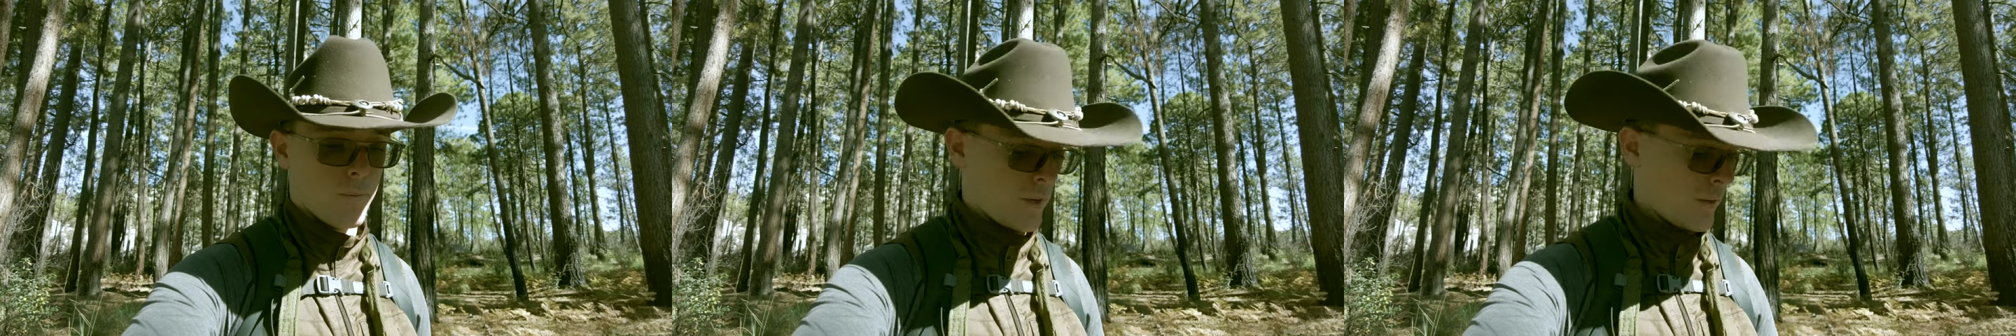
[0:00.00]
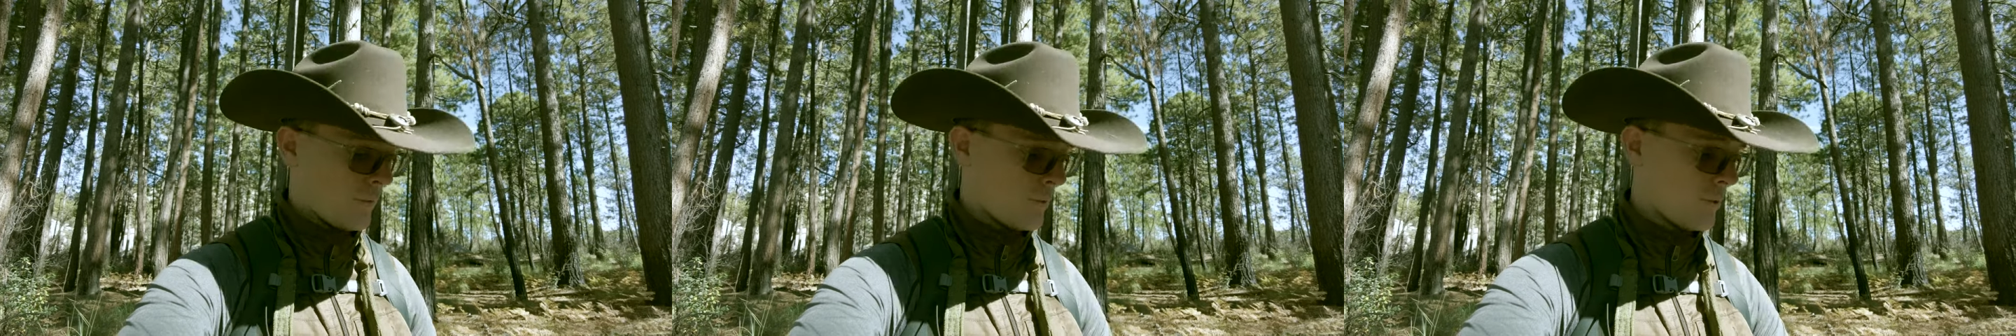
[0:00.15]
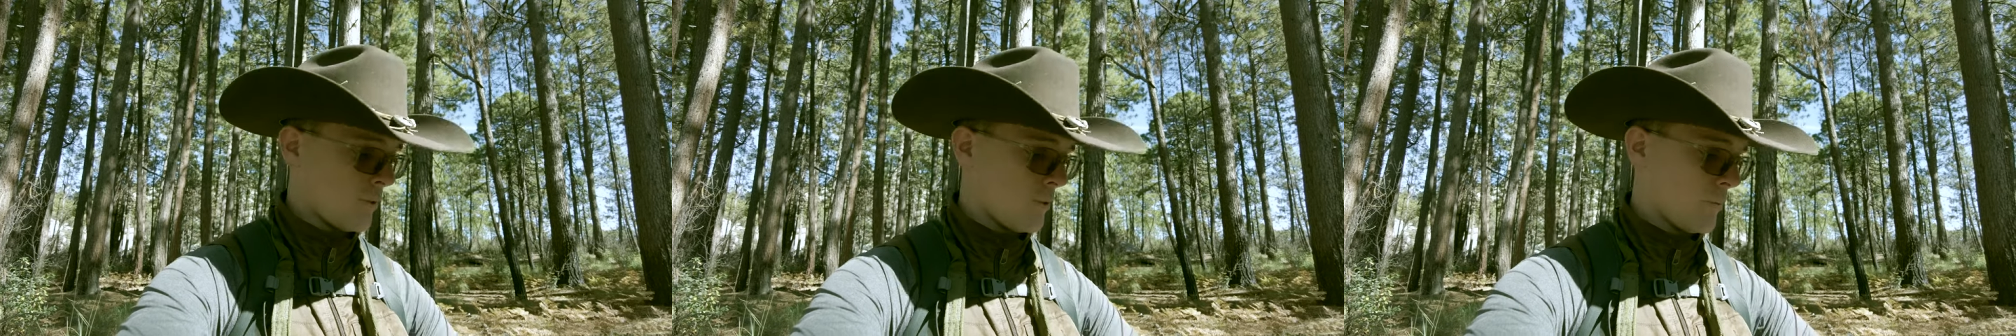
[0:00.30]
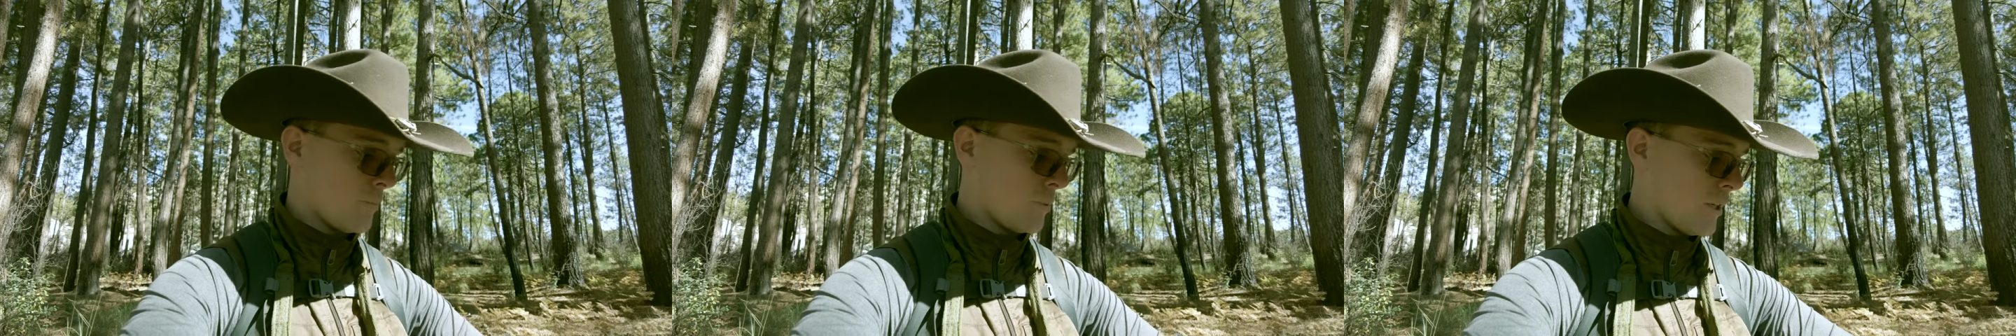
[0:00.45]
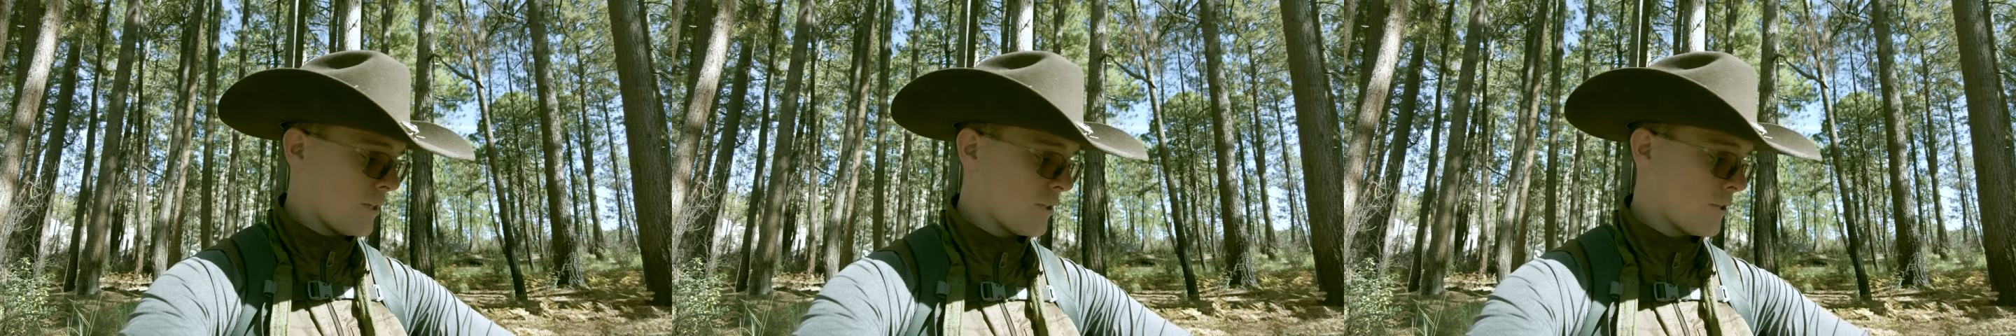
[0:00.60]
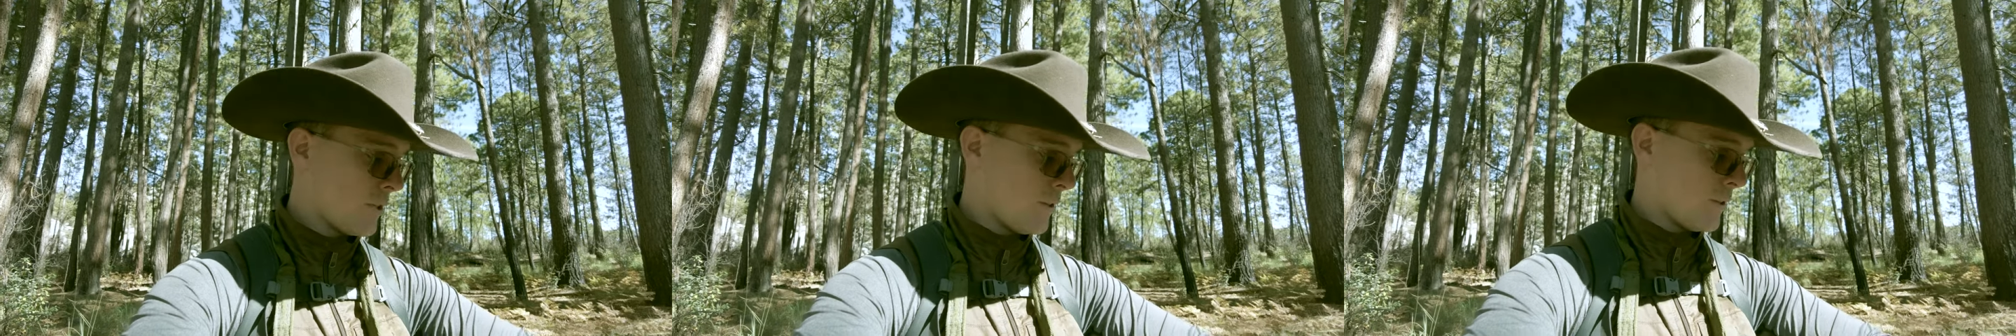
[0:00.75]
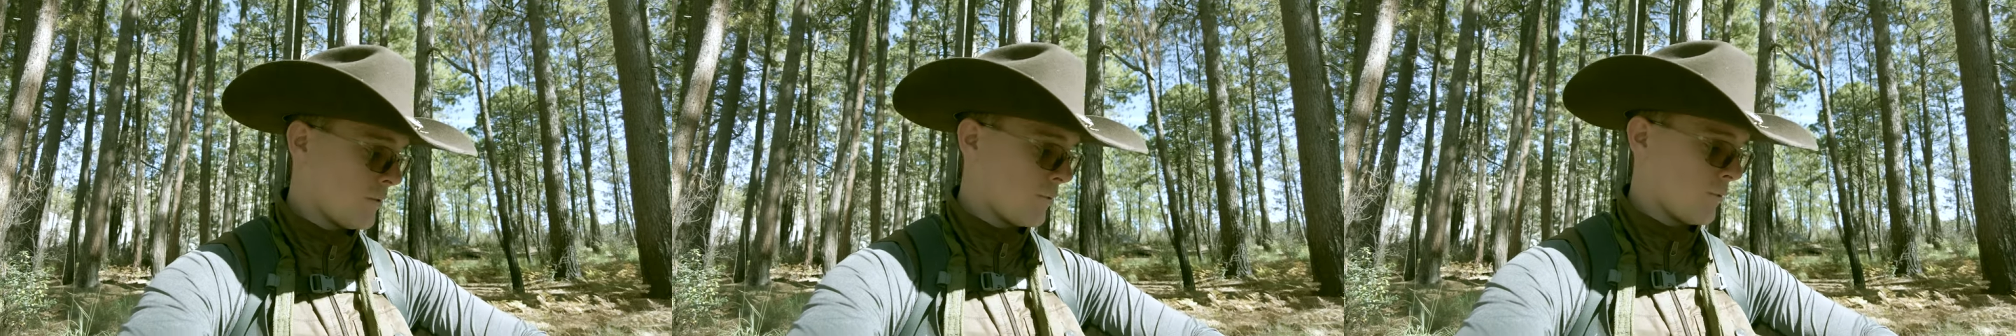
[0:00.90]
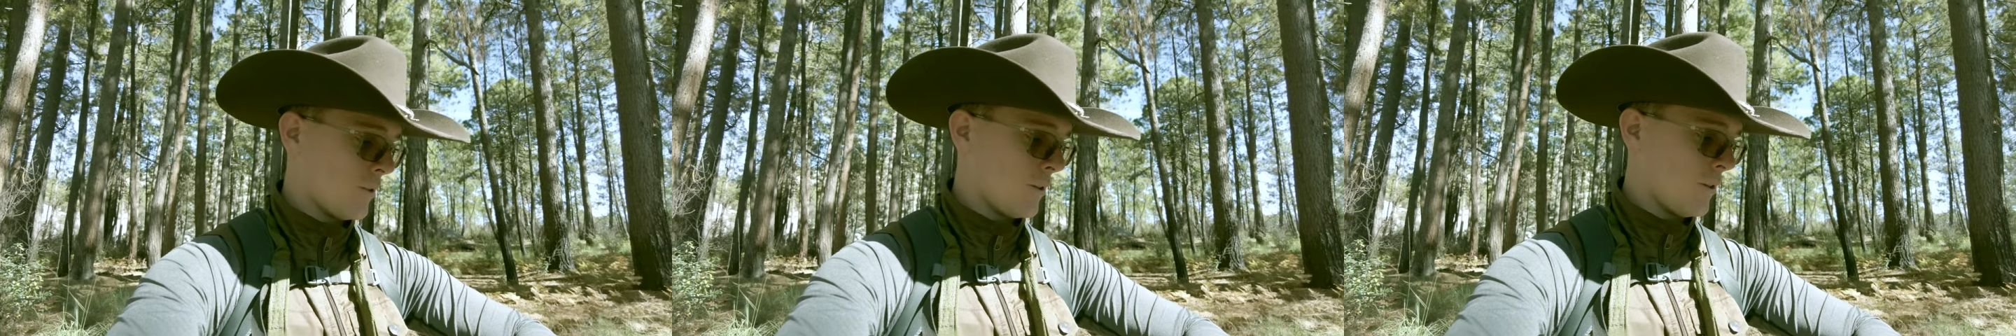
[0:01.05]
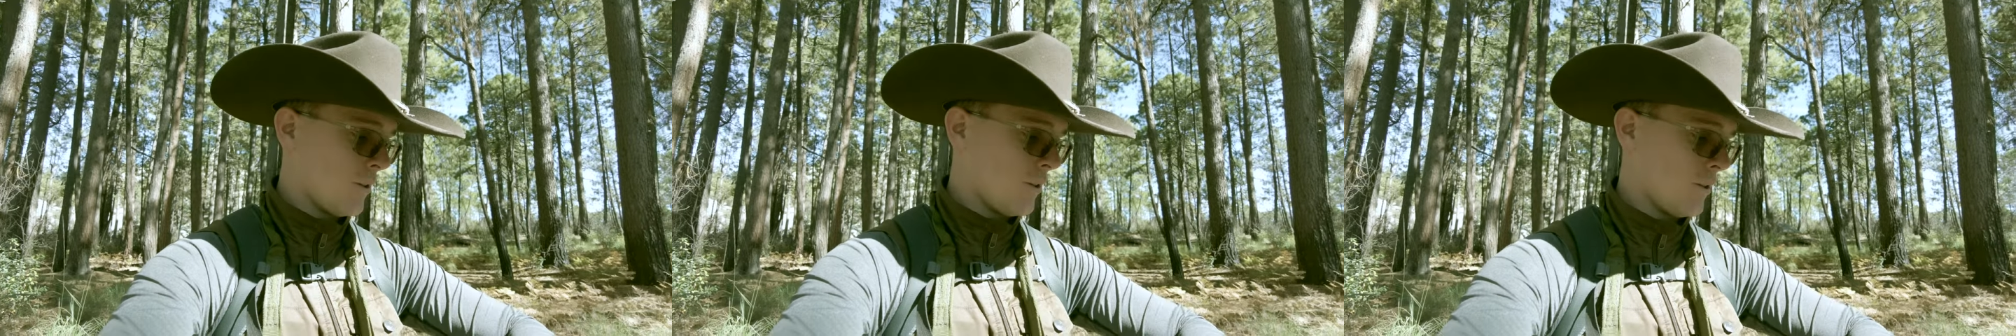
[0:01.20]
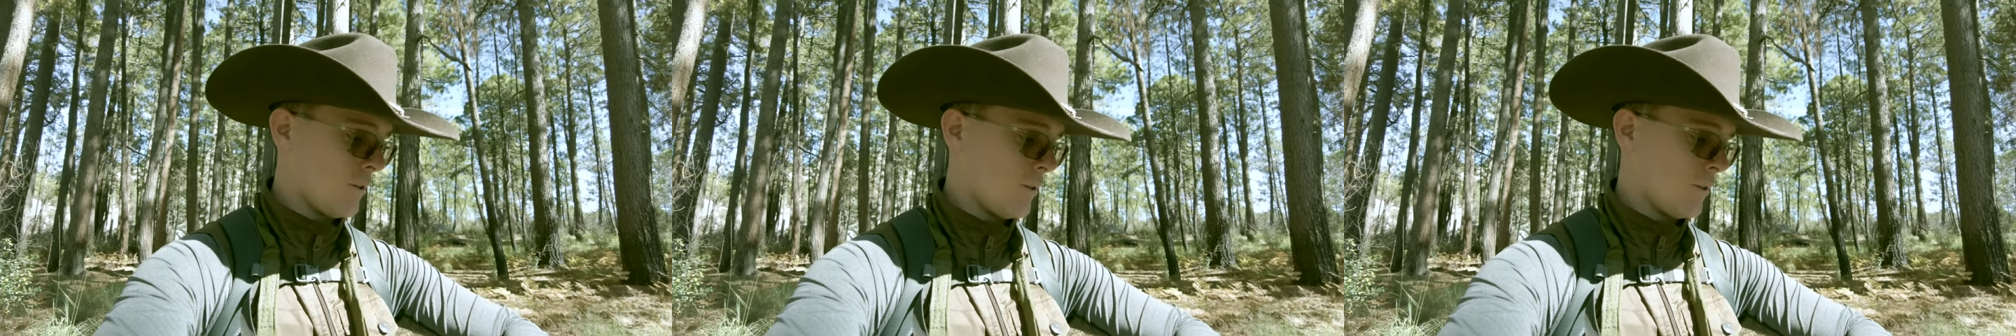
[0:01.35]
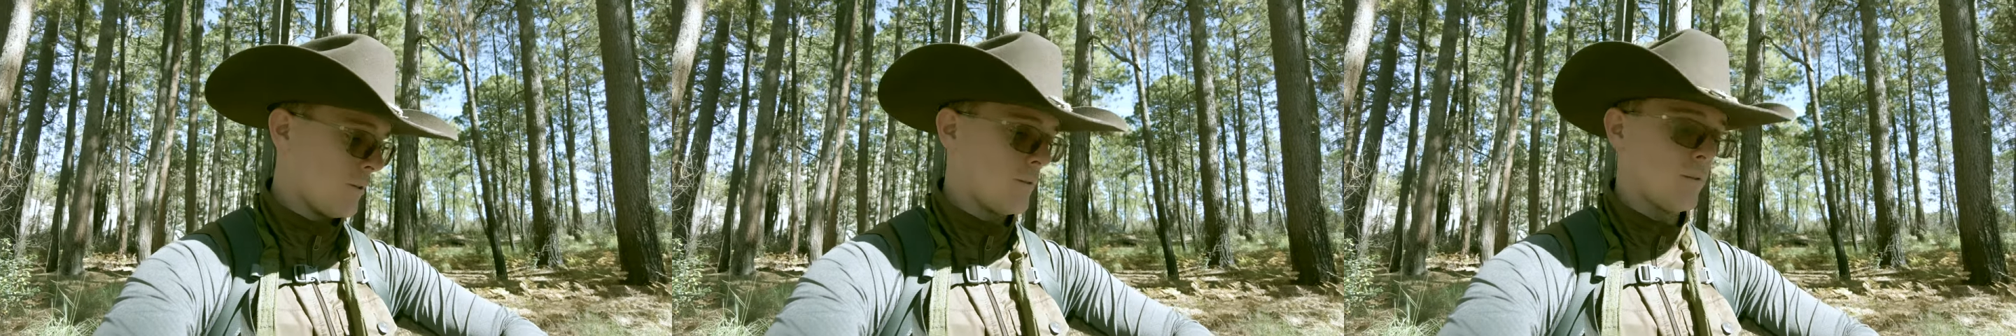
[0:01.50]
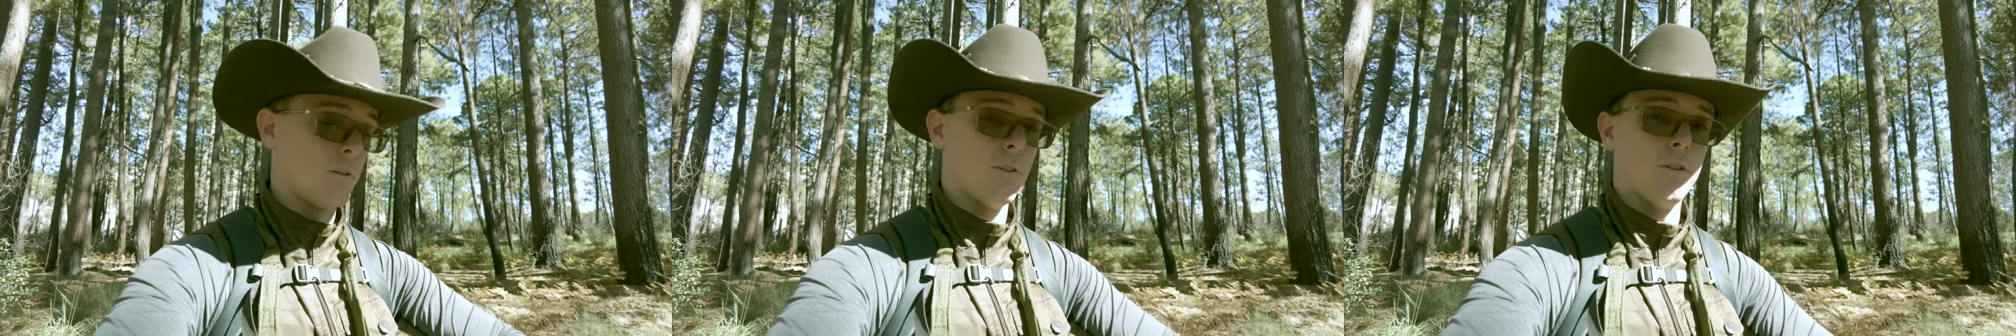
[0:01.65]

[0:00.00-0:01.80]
my first impressions with the